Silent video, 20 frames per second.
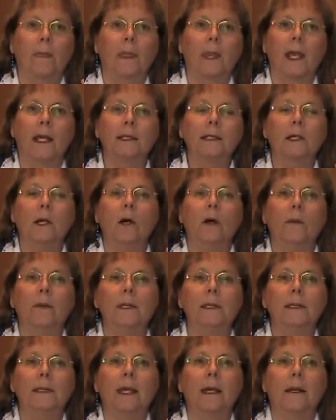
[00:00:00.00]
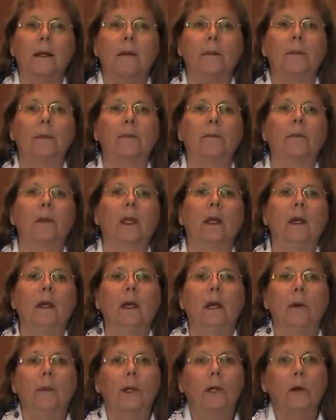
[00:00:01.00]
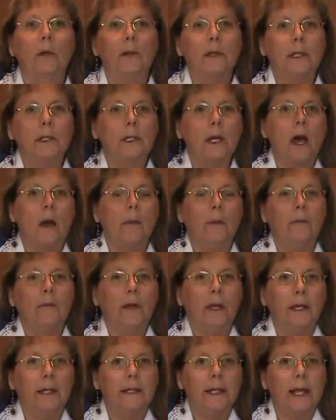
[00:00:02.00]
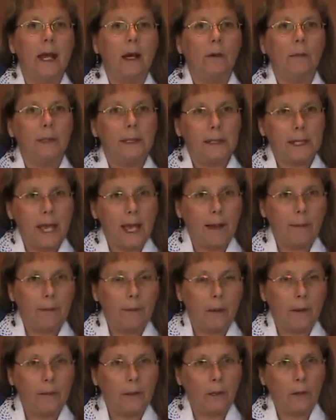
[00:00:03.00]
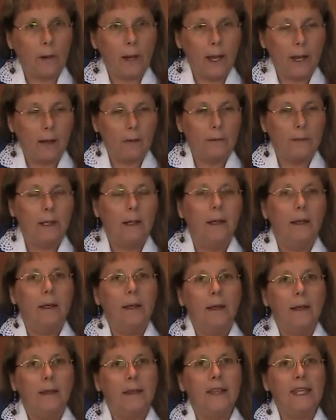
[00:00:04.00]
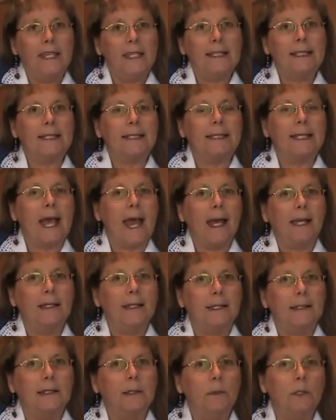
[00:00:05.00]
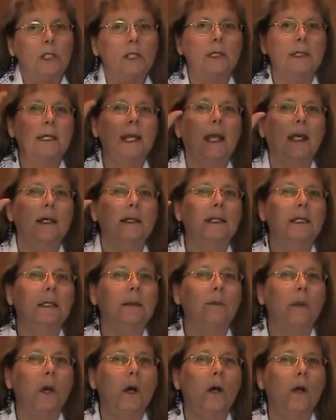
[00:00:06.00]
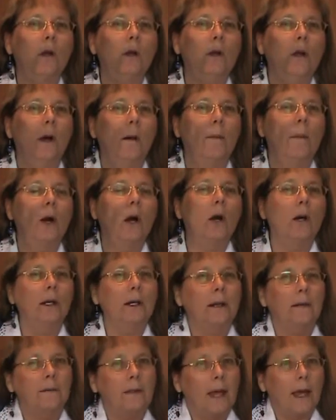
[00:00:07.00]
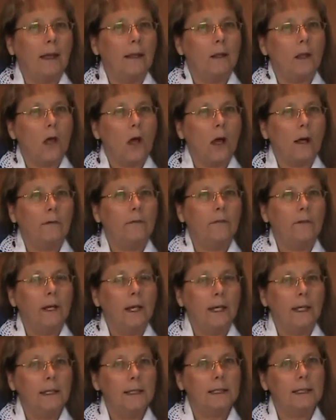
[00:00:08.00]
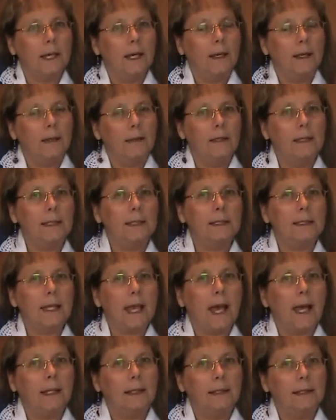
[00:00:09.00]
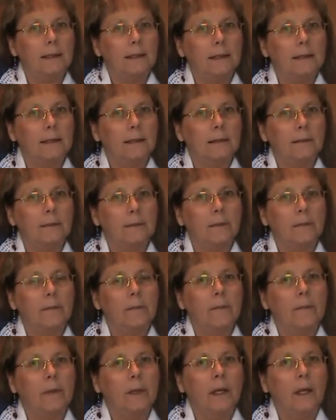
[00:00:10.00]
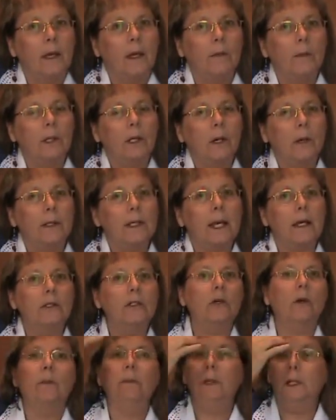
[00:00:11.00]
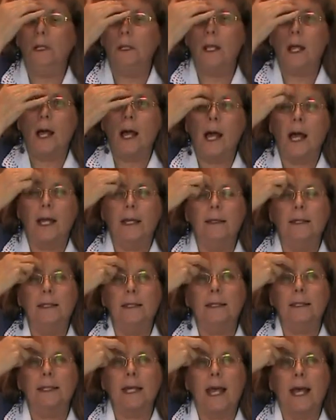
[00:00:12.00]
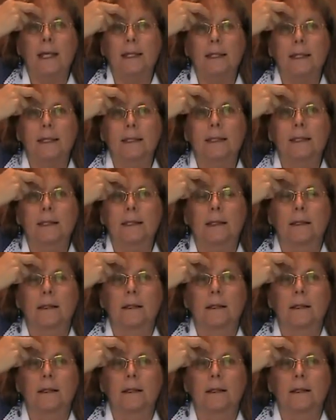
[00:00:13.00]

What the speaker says: That's called the setup. And we go to the top of our head now and we tap on the crown. This sadness, so we just take a small part of that long phrase. This sadness. We go down to our middle eye. This sadness.